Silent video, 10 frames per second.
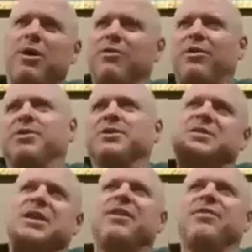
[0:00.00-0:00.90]
be able to
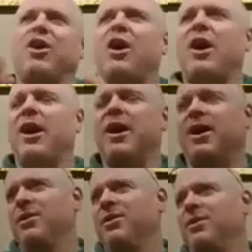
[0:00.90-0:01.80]
understand the
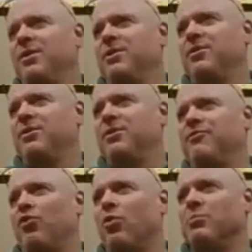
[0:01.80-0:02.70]

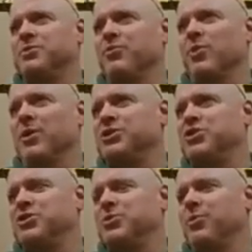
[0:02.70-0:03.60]
forms of
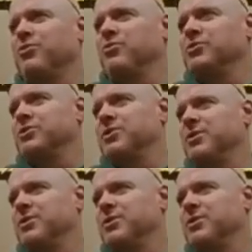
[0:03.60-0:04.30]
relationship with Krishna.